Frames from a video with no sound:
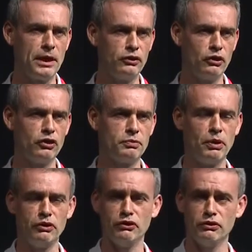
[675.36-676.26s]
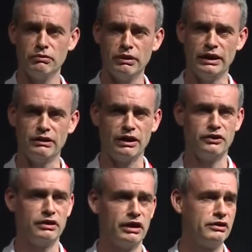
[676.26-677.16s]
George Bush in
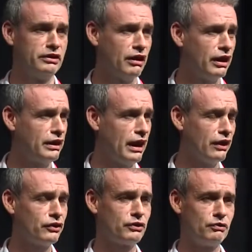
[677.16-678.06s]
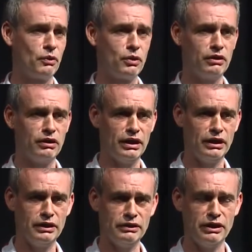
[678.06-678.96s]
1999 asked for
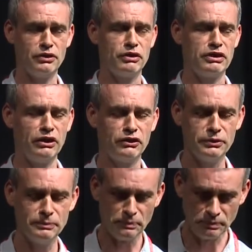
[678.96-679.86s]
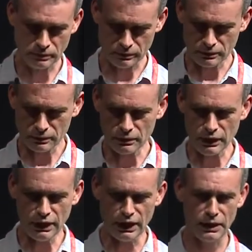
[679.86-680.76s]
data retention.
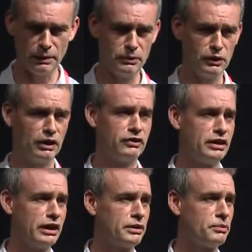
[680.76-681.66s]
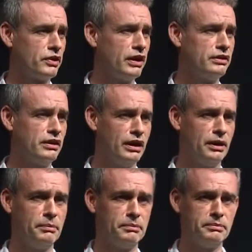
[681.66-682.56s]
The United Kingdom said,
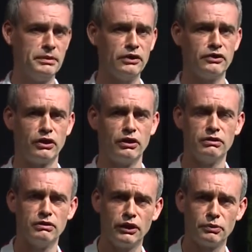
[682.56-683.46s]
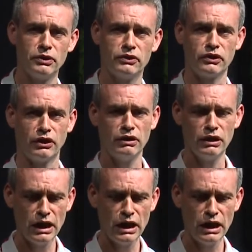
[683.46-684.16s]
yes, sir, at once, sir.